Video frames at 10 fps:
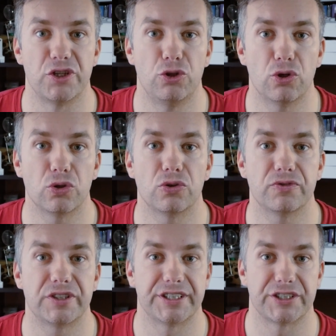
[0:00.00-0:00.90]
none
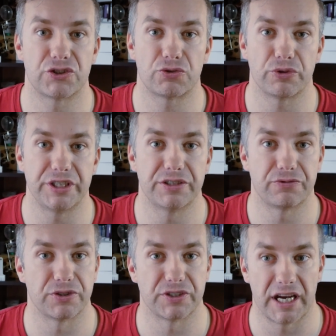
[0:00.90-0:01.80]
of the three
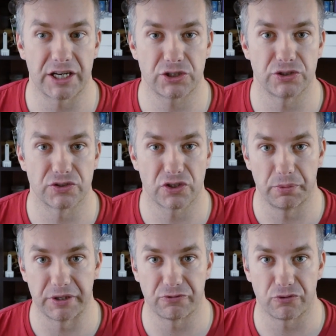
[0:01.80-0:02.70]
different actions
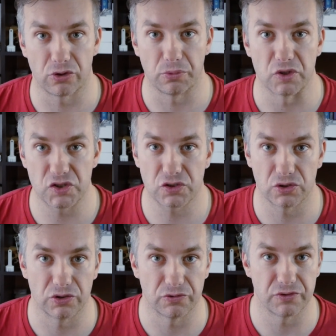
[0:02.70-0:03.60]
coming from
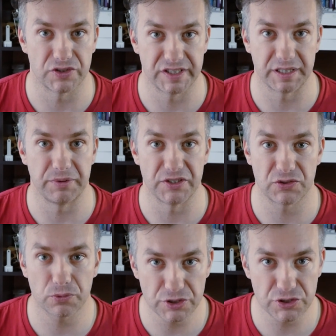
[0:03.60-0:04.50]
Sonoff Zigbee
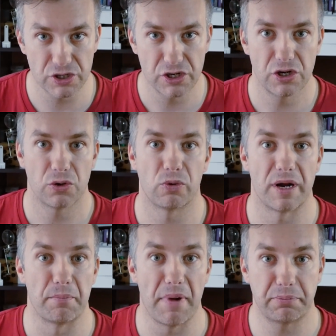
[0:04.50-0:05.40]
switch
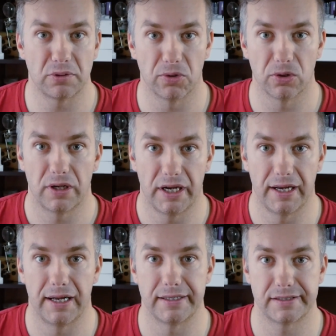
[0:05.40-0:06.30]
were mappable
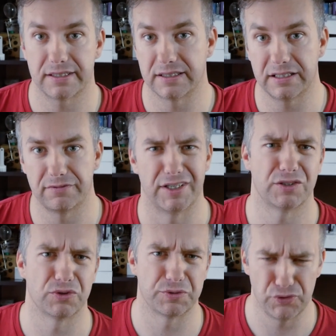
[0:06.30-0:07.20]
and the
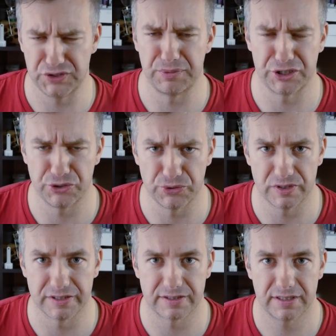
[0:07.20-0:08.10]
device was pretty much
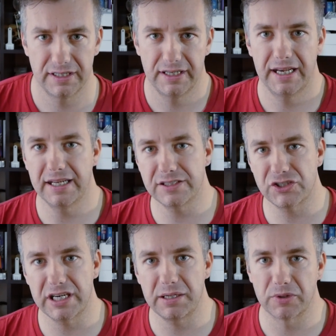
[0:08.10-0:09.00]
useless. It's a
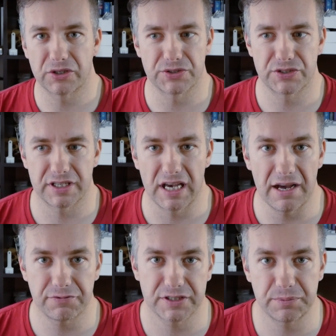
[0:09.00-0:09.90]
shame because
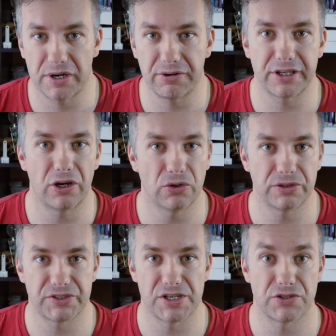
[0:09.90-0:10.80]
after pairing all
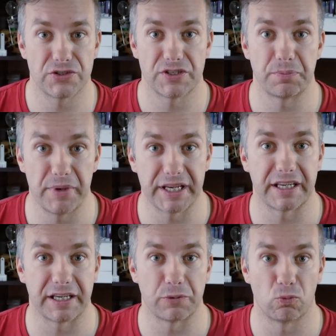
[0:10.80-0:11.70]
the sensors and
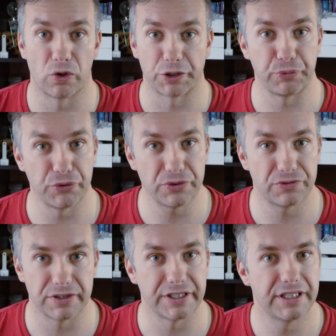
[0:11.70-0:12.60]
making it work
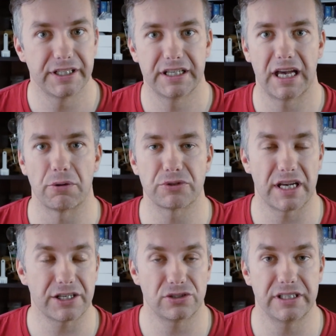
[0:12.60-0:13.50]
beautifully, I was
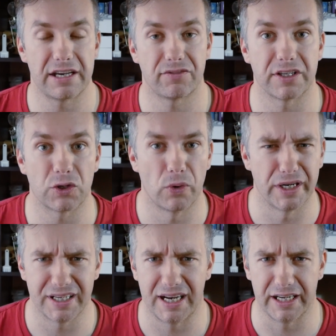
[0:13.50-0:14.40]
actually having
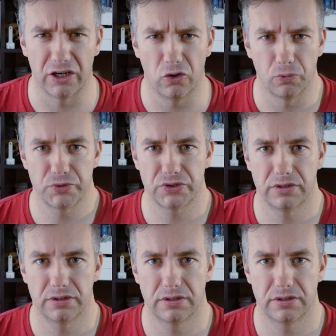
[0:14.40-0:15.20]
quite high hopes.